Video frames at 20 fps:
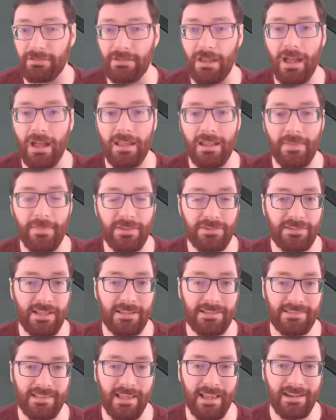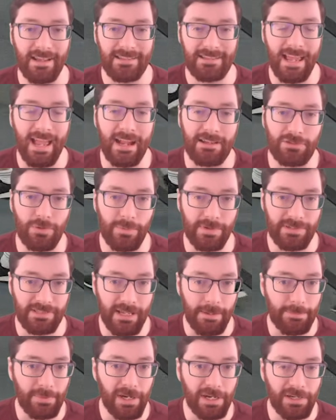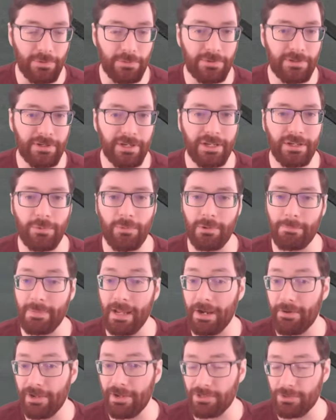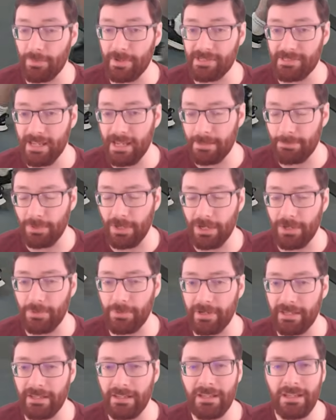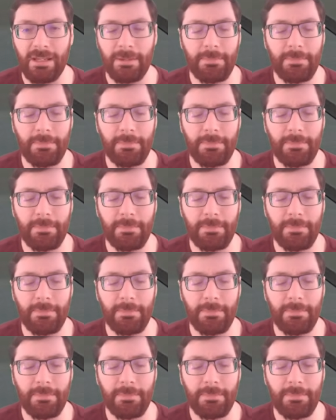Not in the sense that attacks always get priority or parries always take priority,